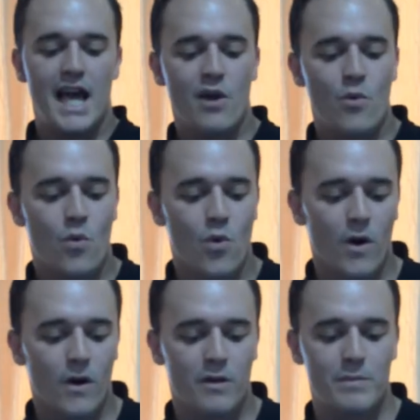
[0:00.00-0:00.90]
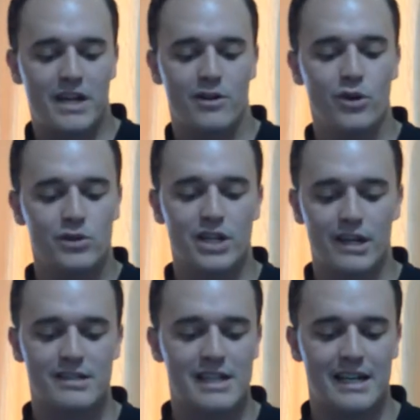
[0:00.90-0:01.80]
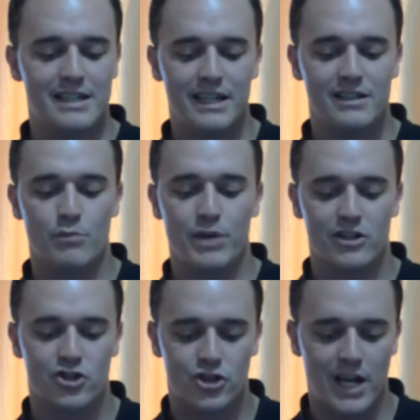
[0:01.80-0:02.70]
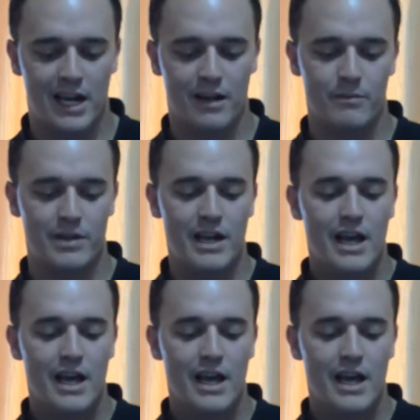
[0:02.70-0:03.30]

a workman who does not need to be ashamed